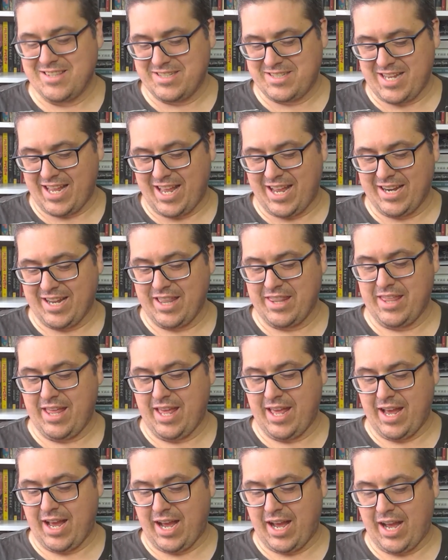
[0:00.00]
the tag,
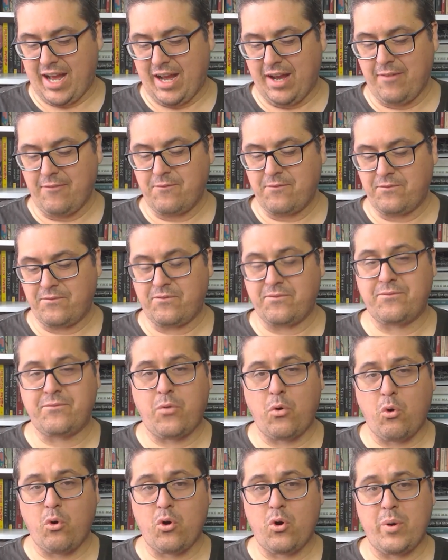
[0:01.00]
there are
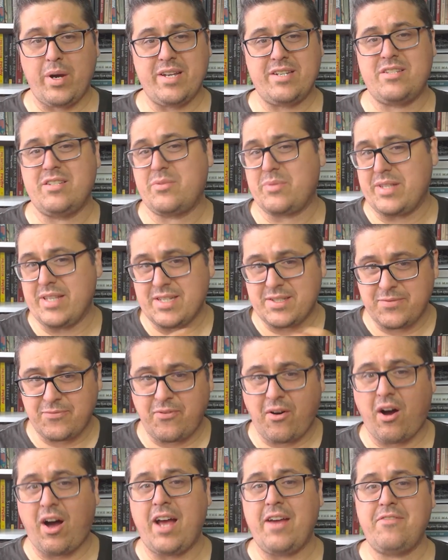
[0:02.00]
four questions where there's
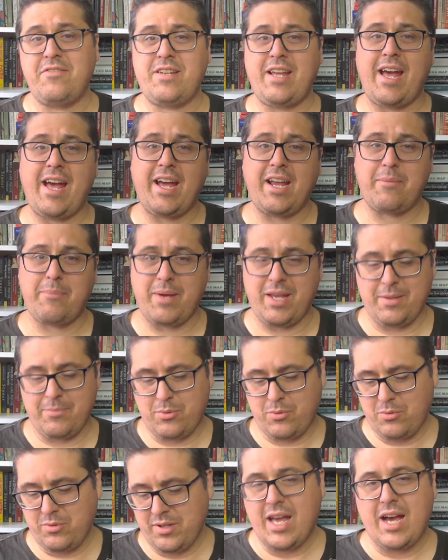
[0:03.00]
five tag
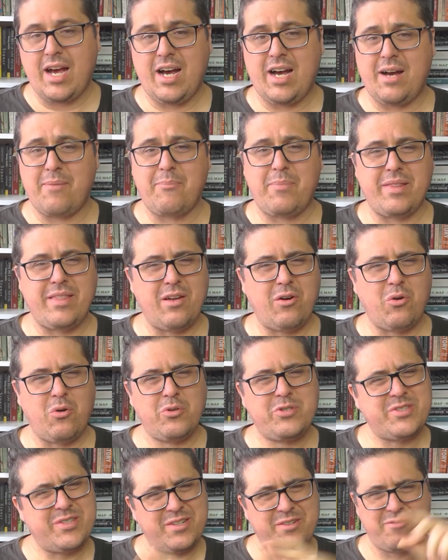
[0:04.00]
people, uh, but they're
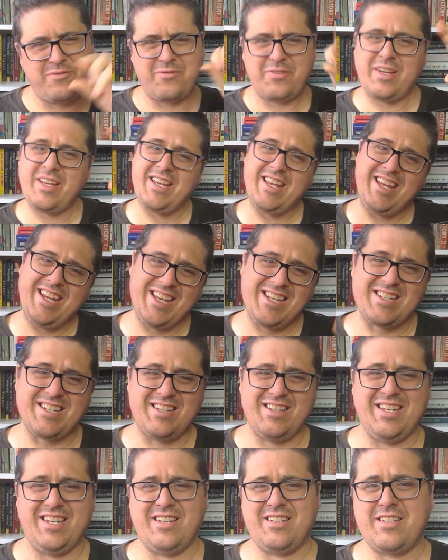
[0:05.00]
all sort of
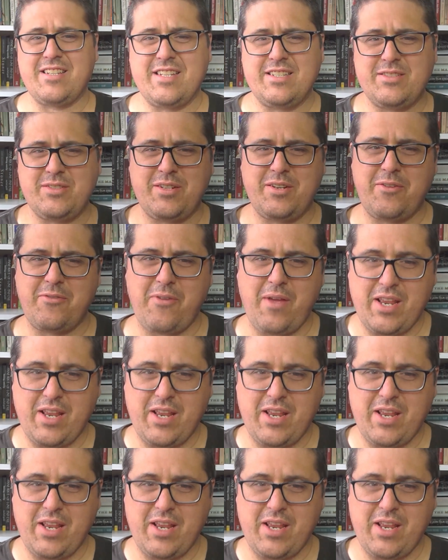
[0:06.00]
interlinked. They sort of